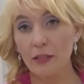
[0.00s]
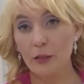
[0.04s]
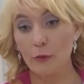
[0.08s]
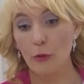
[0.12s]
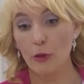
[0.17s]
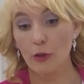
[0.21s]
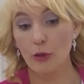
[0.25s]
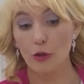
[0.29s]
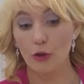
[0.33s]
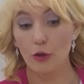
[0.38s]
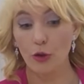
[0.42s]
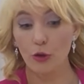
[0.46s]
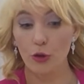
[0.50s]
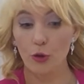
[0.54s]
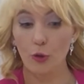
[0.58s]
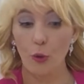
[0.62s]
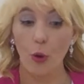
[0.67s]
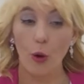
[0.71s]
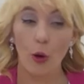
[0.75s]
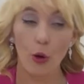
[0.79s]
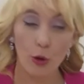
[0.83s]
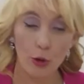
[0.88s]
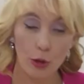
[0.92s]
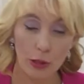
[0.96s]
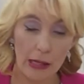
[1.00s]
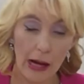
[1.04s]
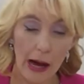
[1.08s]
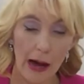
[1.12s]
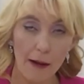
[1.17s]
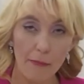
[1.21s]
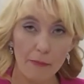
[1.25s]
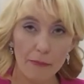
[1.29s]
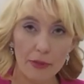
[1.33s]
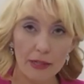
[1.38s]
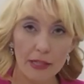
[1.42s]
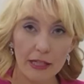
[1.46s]
So whether you own a
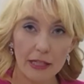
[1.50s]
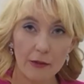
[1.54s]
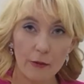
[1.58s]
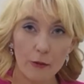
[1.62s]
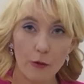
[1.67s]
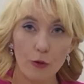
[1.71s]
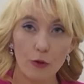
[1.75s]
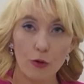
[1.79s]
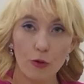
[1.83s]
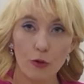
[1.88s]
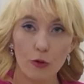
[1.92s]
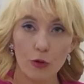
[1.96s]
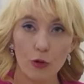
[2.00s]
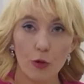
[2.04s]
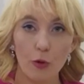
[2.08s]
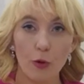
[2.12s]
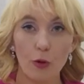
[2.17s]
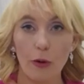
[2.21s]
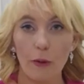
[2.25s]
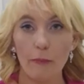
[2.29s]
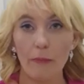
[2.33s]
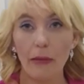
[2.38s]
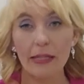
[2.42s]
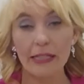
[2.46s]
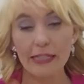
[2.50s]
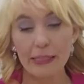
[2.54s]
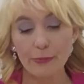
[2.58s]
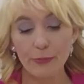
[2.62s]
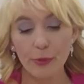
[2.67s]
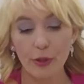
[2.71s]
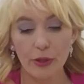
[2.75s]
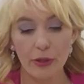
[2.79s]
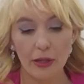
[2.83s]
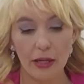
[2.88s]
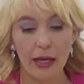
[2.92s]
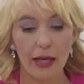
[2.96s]
company or your
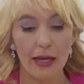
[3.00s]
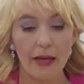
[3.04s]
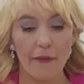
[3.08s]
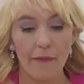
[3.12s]
management,